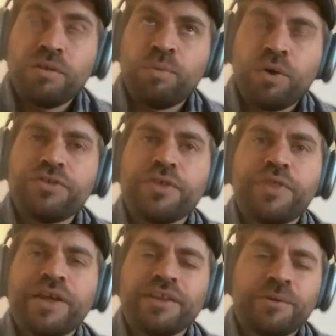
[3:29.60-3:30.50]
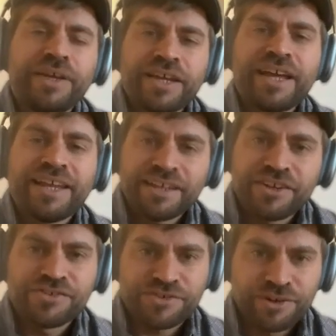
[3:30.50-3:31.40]
what's the thing that we can
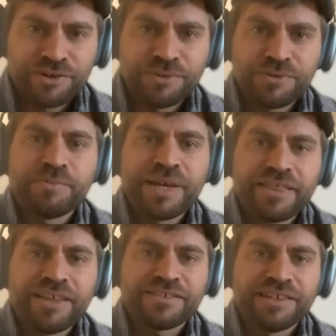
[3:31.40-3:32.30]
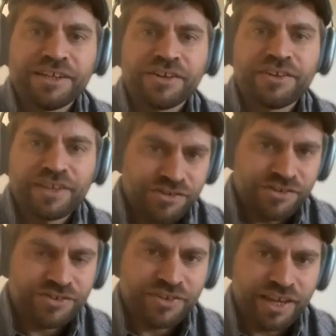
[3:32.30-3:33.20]
control to make this look
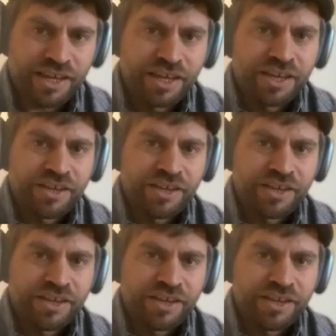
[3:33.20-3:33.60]
interesting?